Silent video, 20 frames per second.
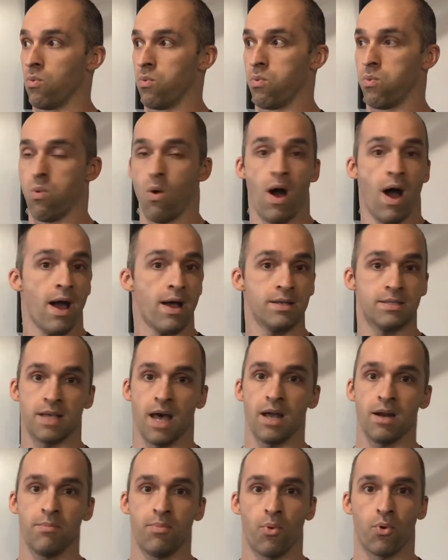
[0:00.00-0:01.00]
Why is
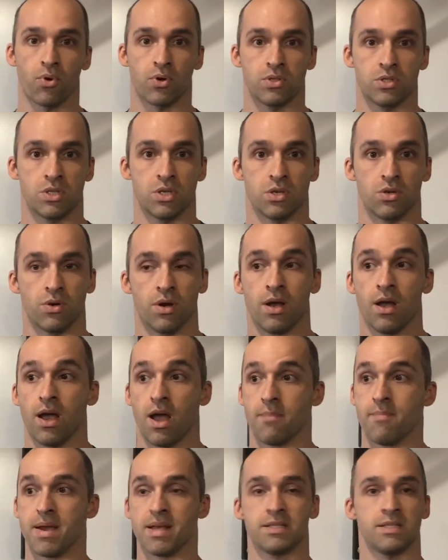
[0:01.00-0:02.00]
that important to you?
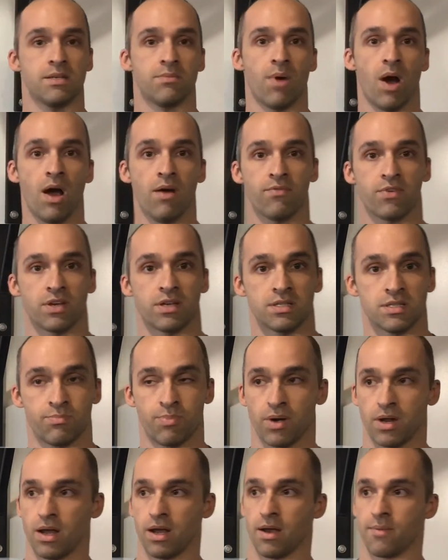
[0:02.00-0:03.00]
It may seem obvious,
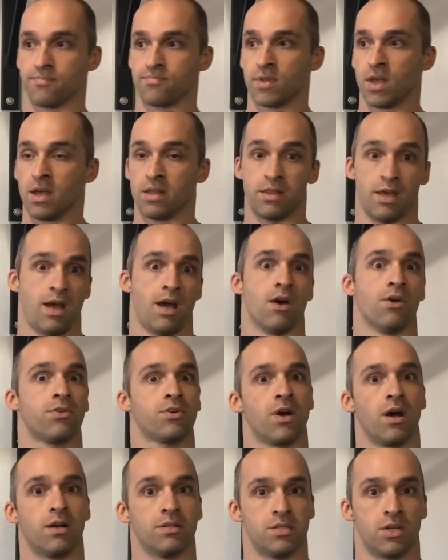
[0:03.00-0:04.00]
but the
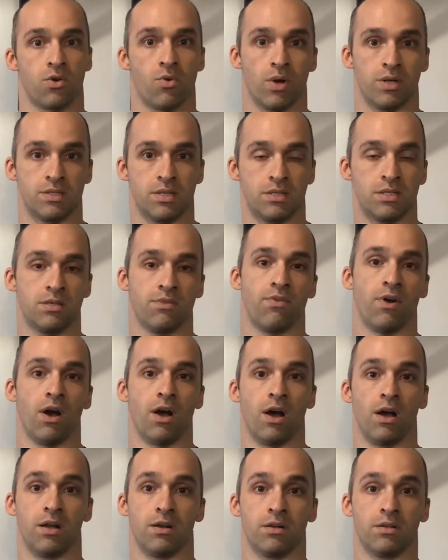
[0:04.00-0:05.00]
health consequences of
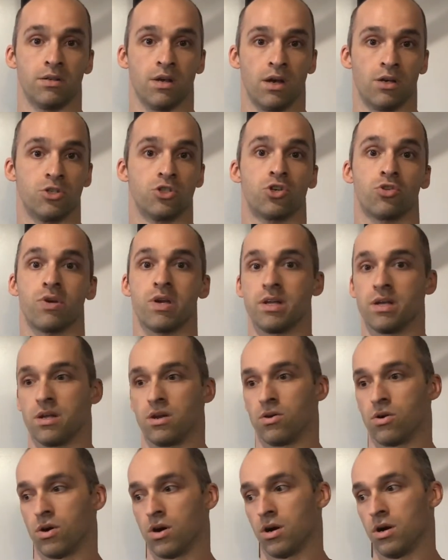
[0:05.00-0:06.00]

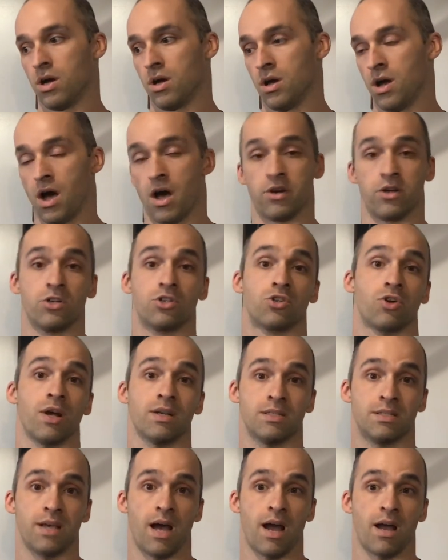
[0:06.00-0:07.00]
untreated or
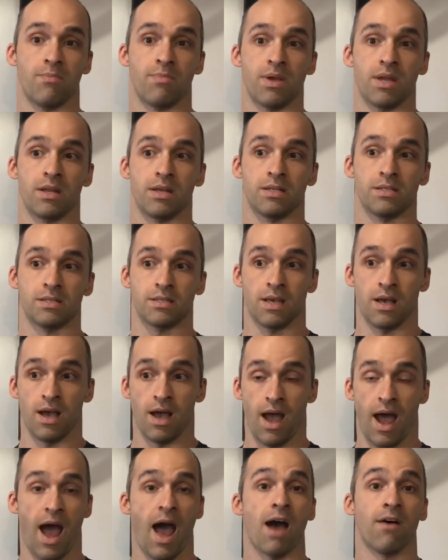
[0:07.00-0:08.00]
unaddressed diabetes
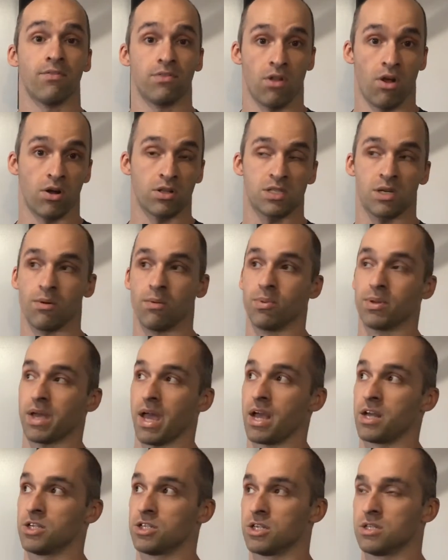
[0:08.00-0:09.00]
have long-term
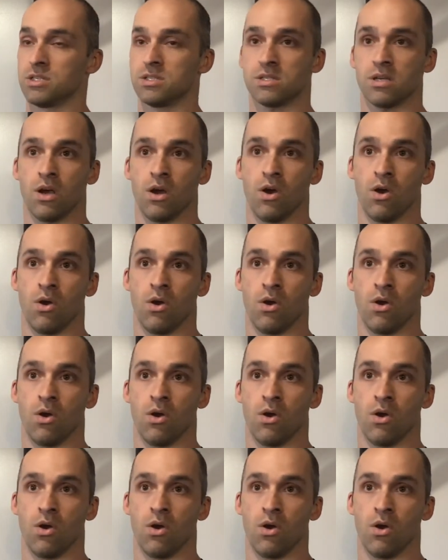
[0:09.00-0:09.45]
implications.